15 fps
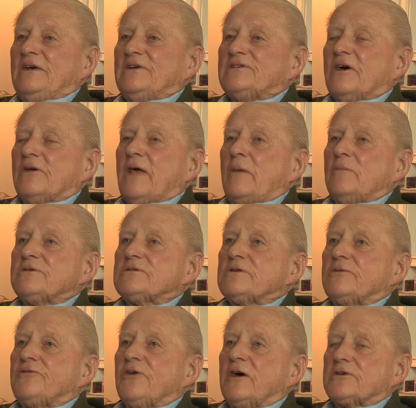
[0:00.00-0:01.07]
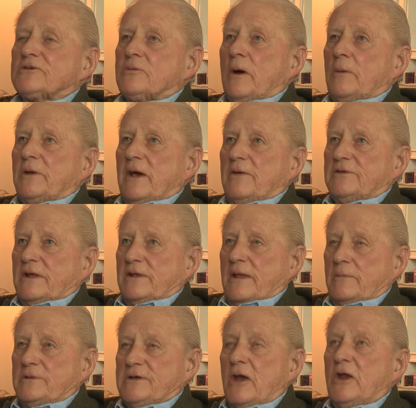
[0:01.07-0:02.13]
So that was the first one we ever did.
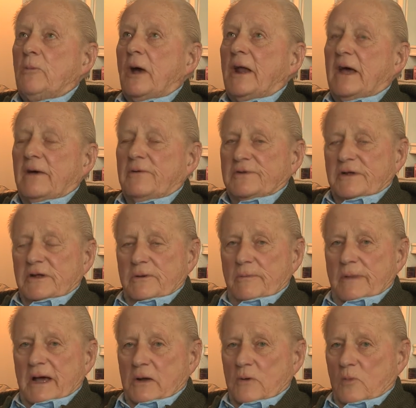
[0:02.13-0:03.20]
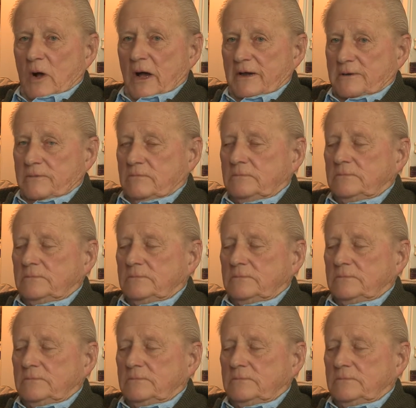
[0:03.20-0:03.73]
That was the only one I ever did in black and white.